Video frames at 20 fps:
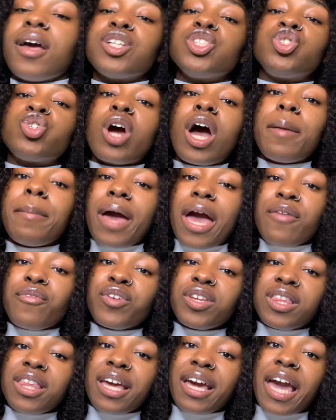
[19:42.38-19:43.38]
Drop
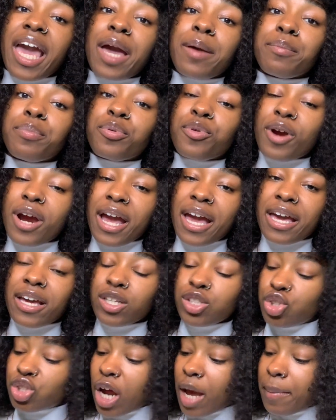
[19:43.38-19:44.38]
everything and pray.
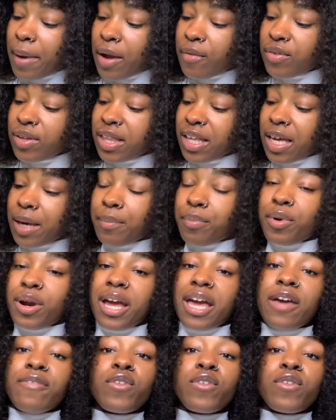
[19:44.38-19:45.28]
Drop everything and pray.